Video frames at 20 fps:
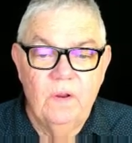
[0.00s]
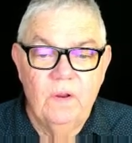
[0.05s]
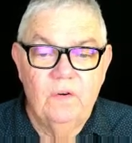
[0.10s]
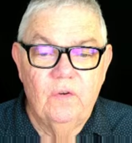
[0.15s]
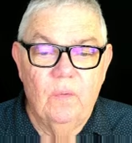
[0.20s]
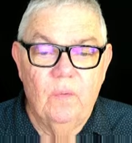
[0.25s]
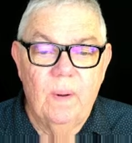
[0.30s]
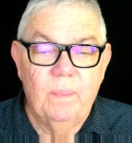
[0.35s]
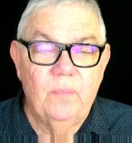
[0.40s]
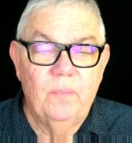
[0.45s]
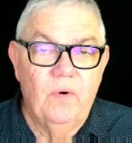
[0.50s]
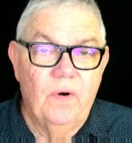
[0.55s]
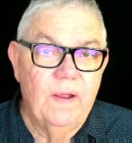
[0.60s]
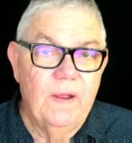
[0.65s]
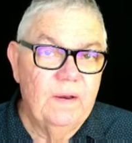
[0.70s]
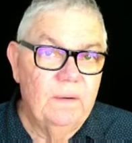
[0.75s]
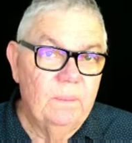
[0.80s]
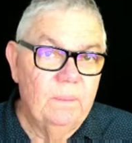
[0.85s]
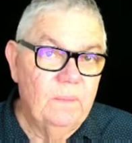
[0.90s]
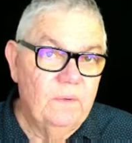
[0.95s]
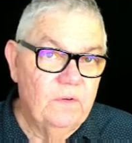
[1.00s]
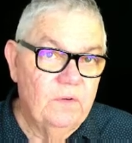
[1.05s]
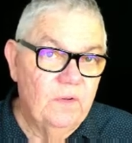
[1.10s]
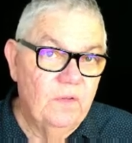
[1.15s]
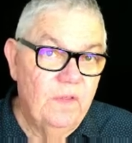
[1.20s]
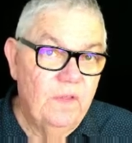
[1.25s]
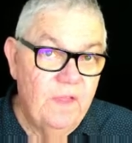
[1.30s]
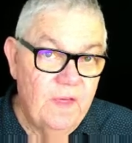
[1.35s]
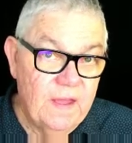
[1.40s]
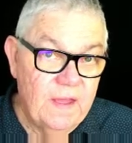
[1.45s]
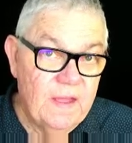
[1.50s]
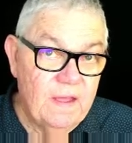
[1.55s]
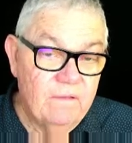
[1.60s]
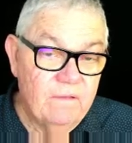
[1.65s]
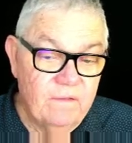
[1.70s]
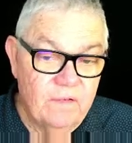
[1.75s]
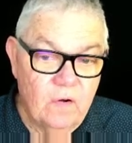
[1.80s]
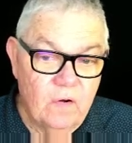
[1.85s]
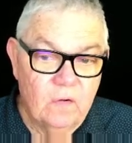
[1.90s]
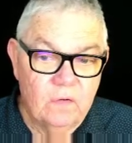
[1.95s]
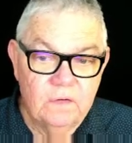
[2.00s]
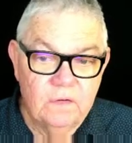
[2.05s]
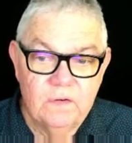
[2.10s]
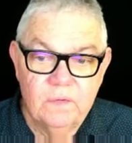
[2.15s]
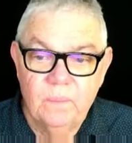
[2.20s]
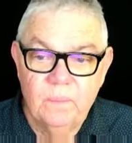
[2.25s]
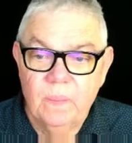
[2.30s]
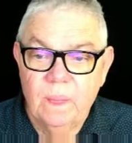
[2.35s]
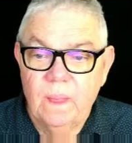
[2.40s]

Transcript: to upgrade to their vault.